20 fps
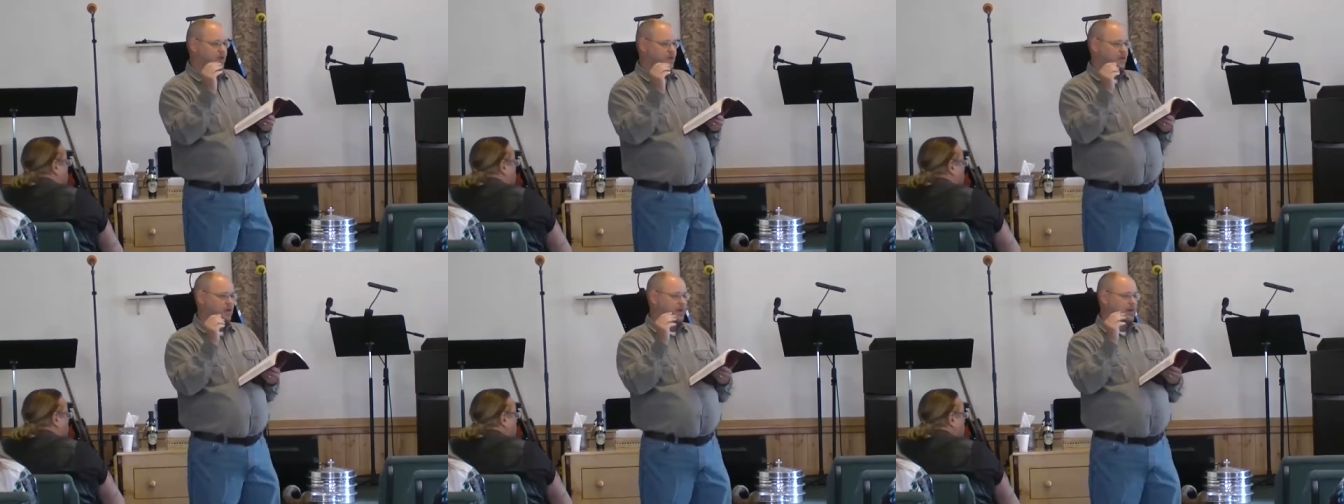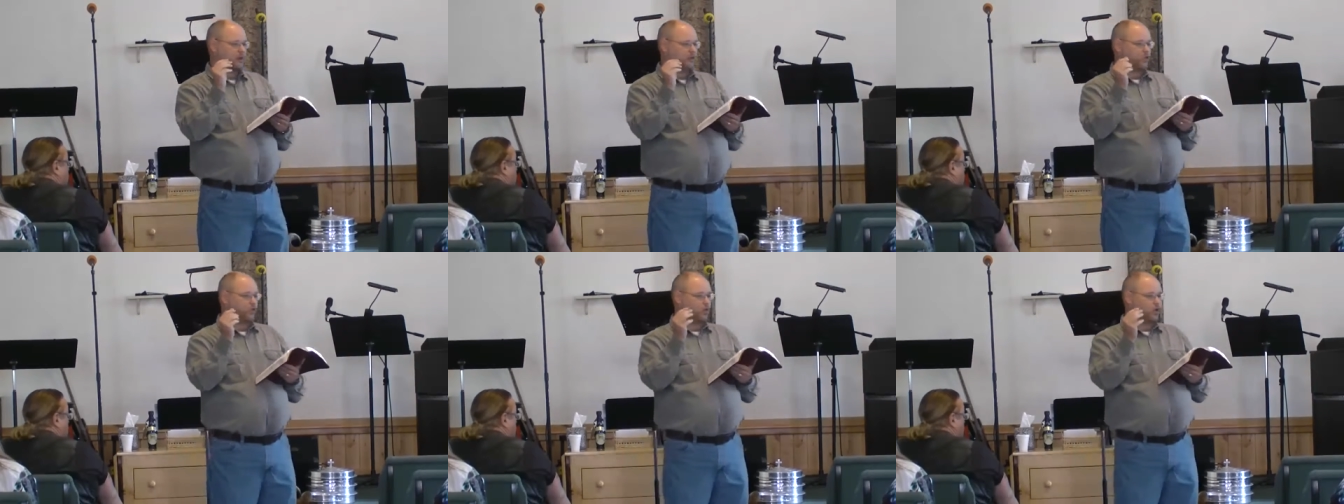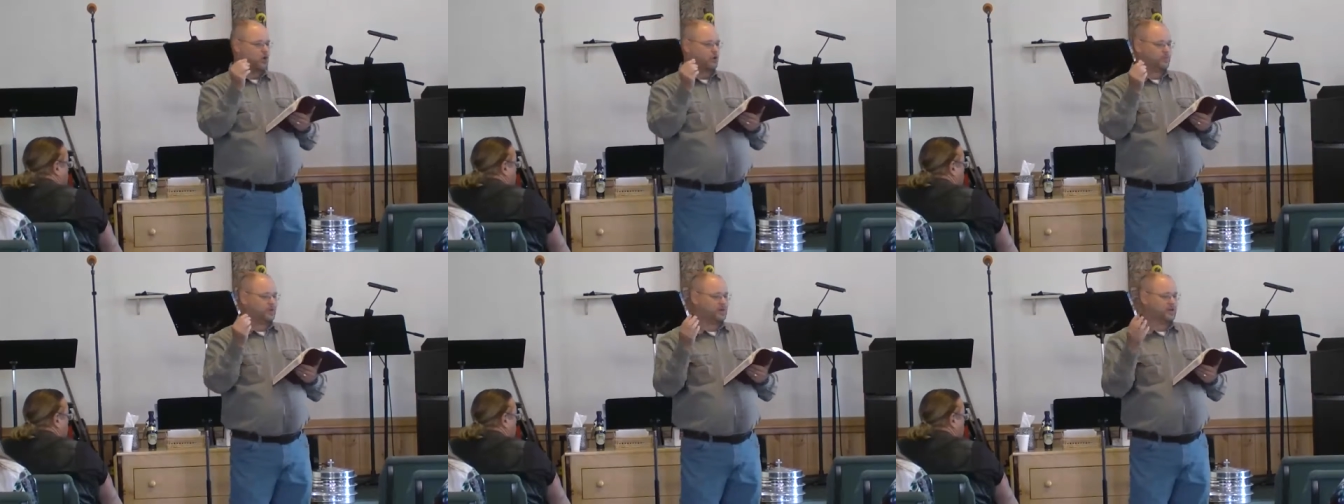and how the
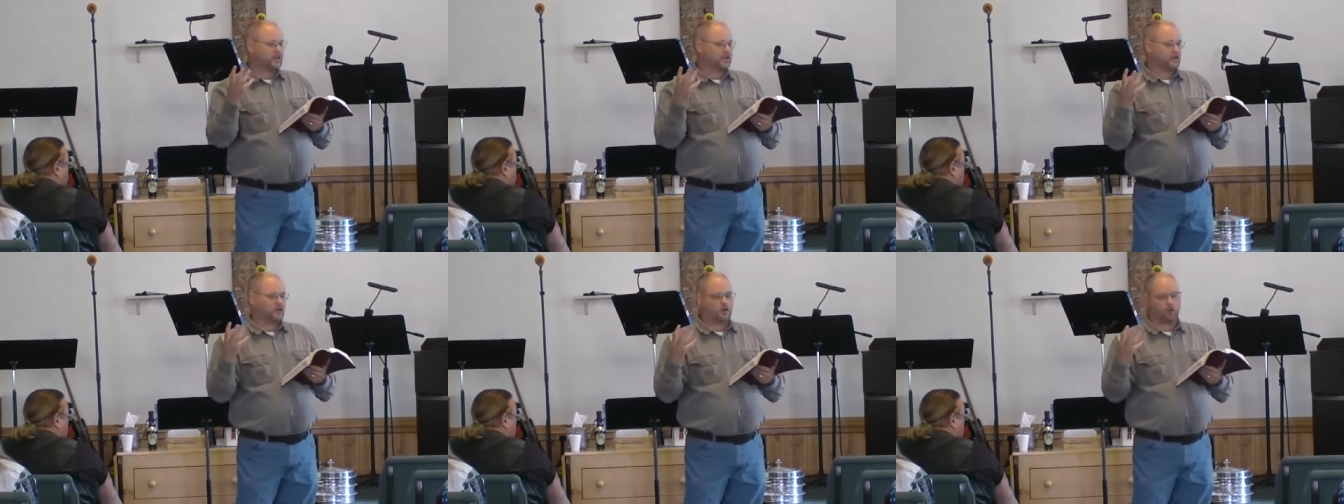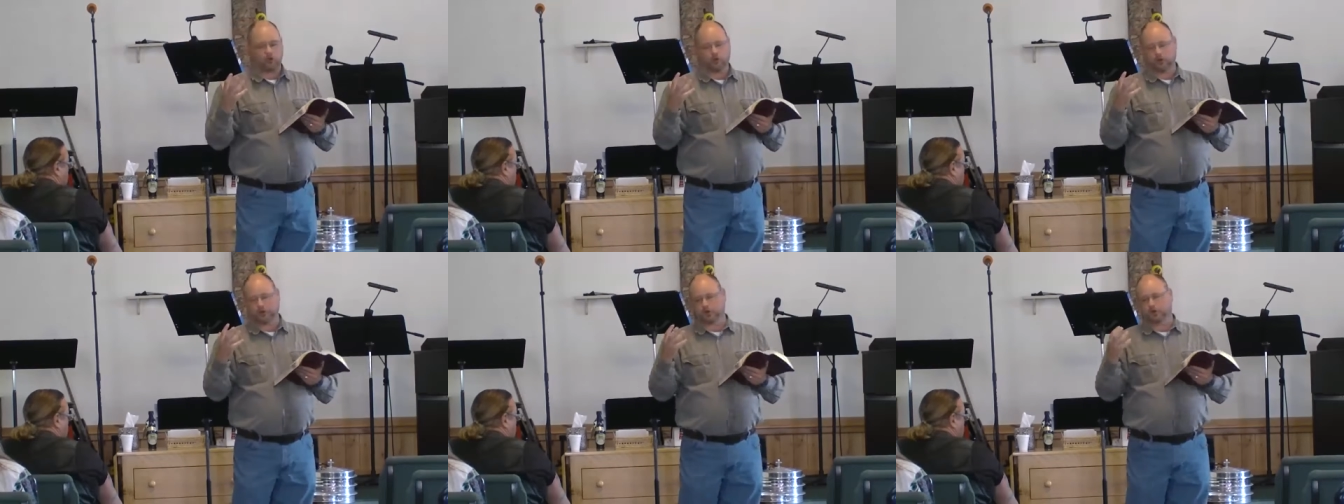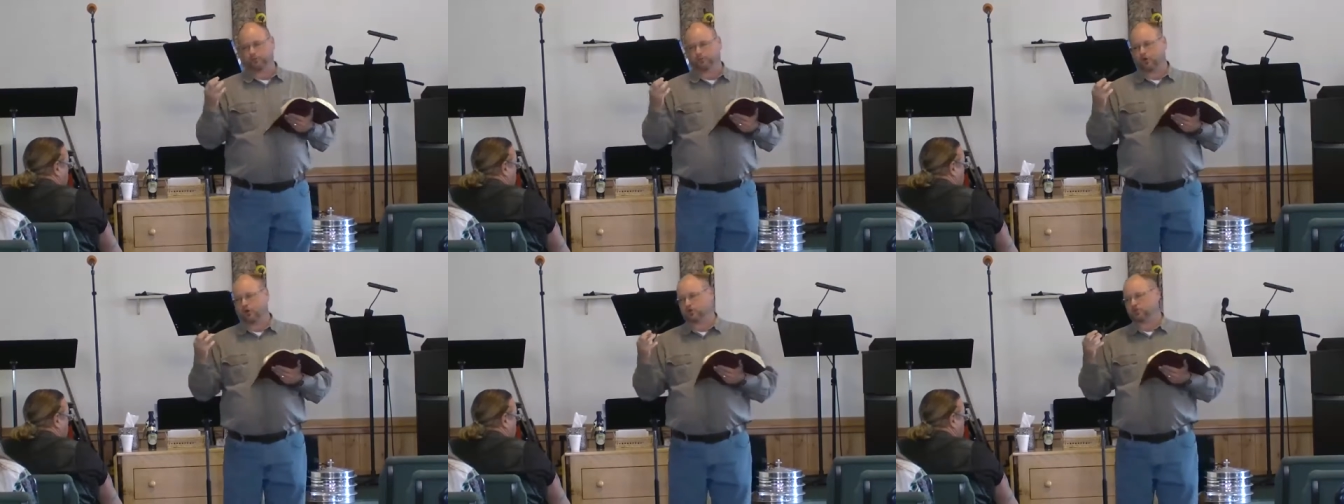worm had eaten a hole in
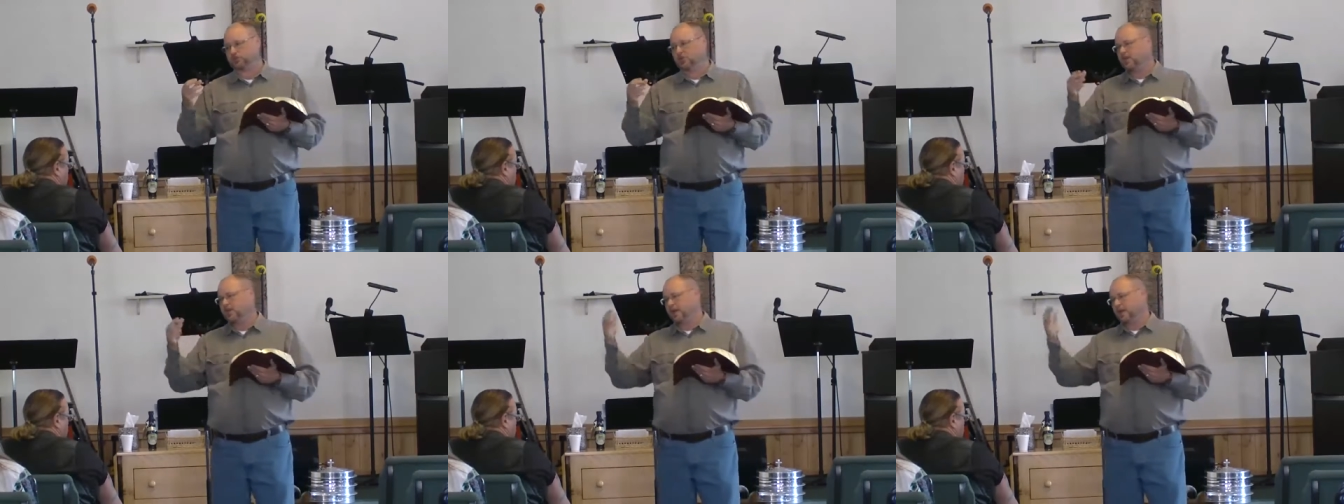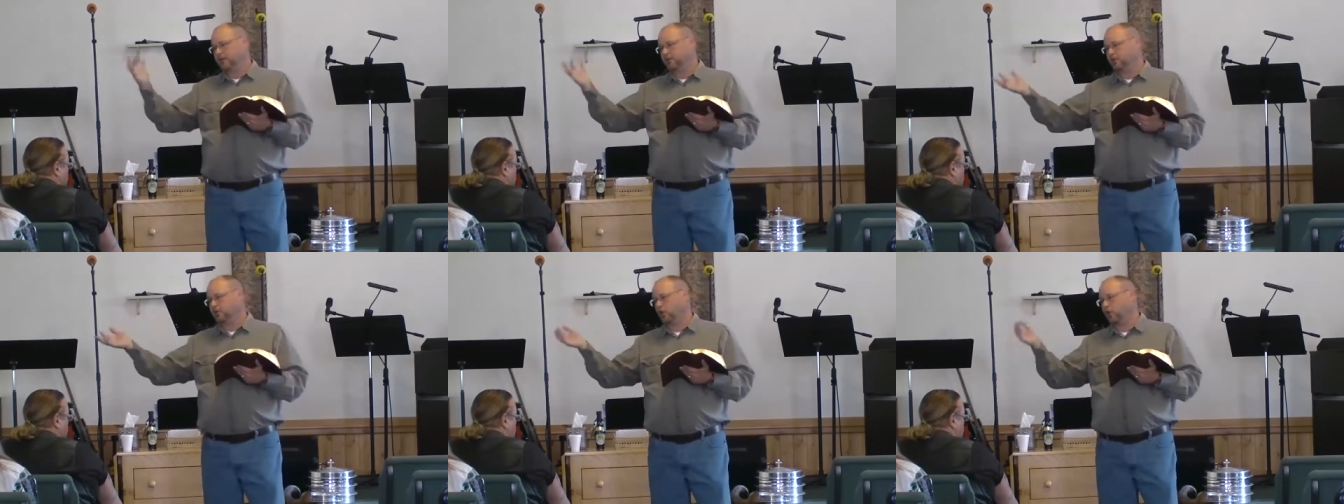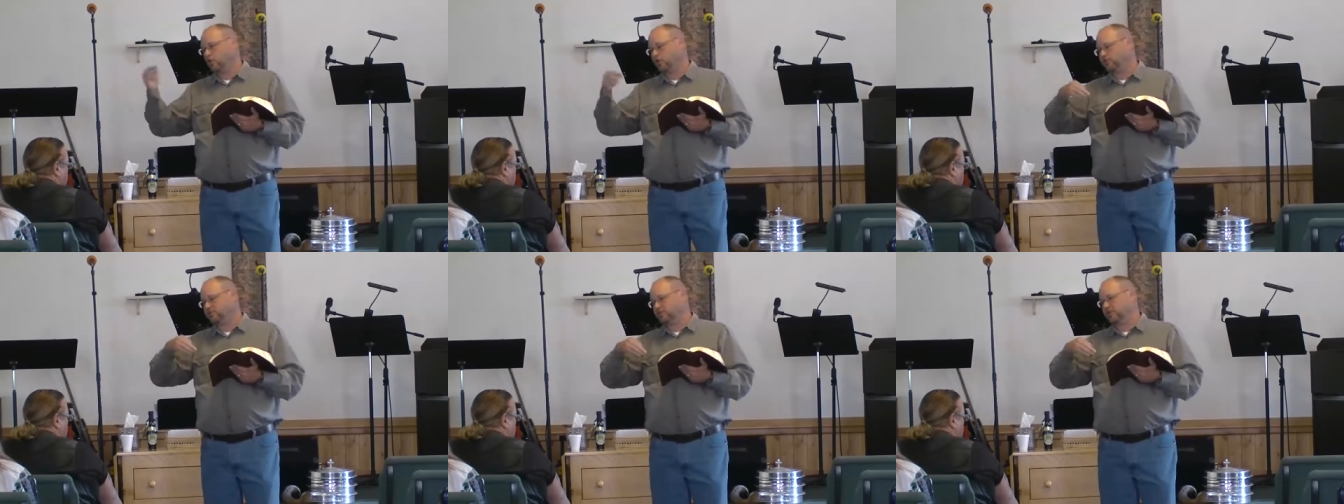your purse and the
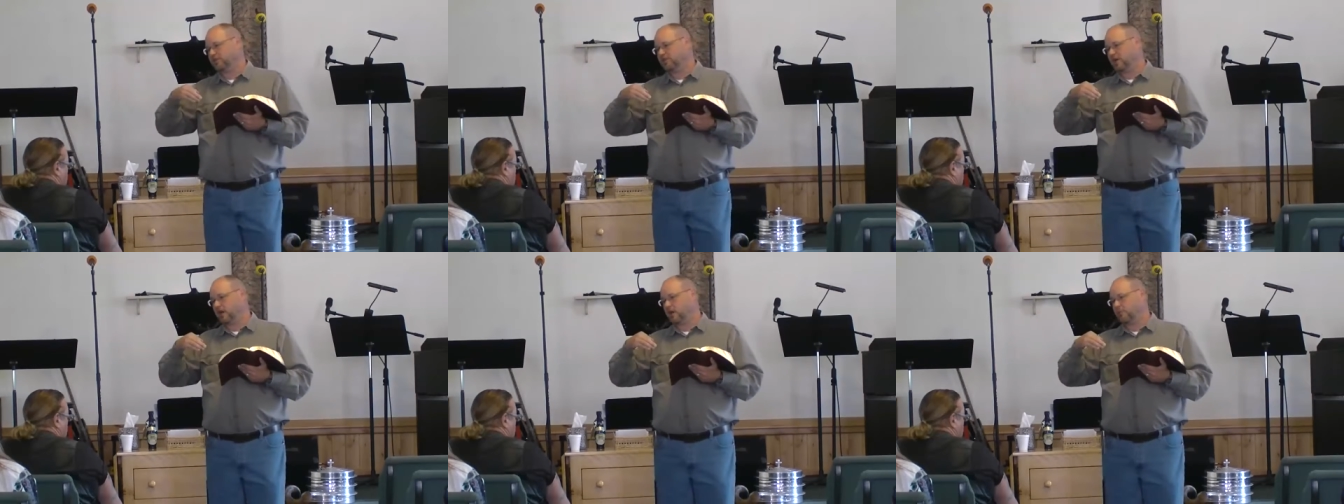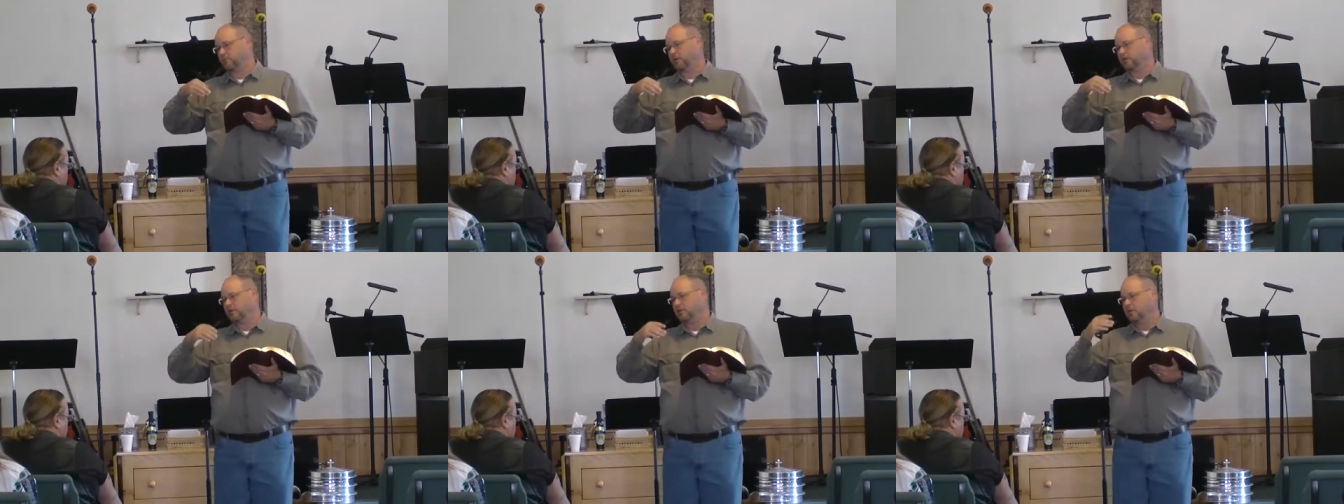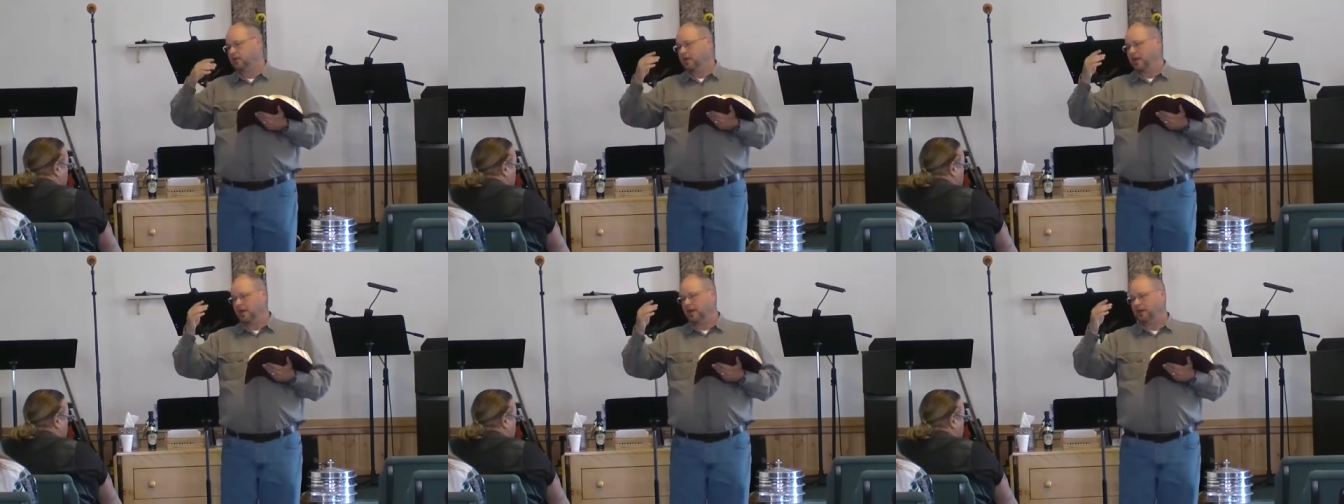locust had come and,